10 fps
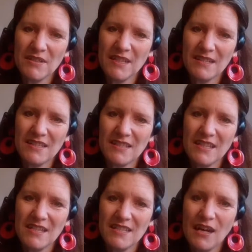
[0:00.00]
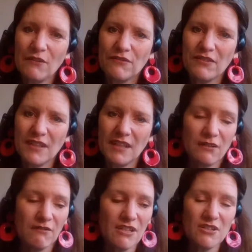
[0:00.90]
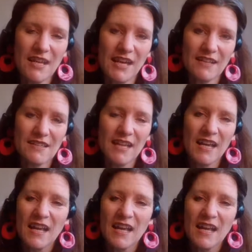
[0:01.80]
And that's in itself a courageous act.